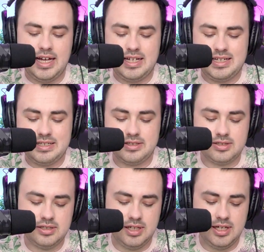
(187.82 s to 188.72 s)

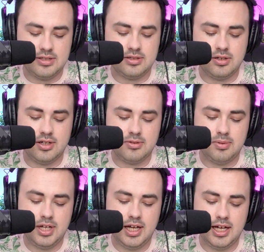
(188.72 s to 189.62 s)
and inside
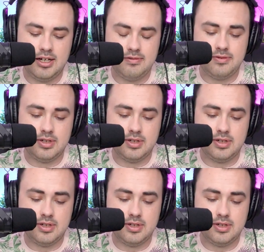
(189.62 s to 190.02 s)
we have,